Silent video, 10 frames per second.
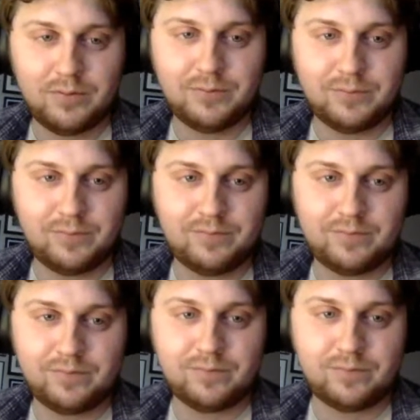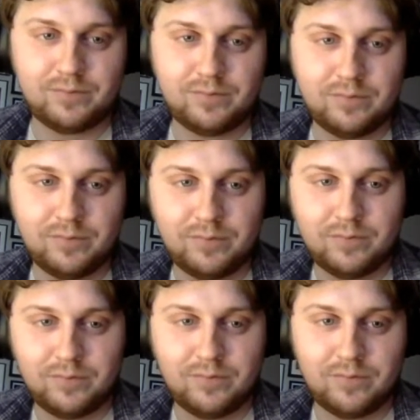
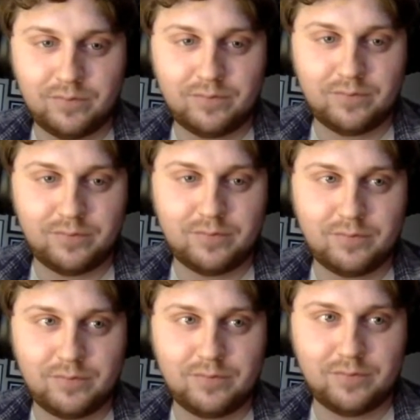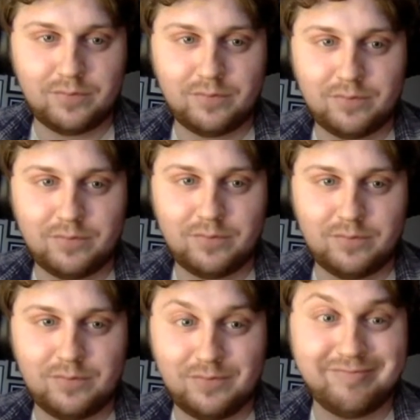
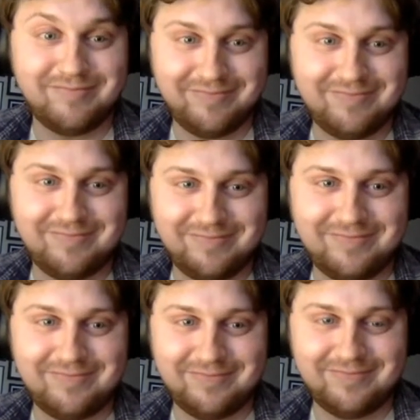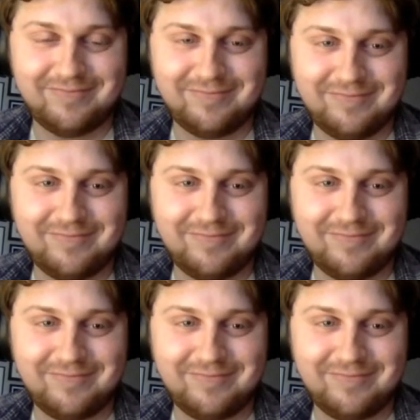No words are spoken by the person on screen.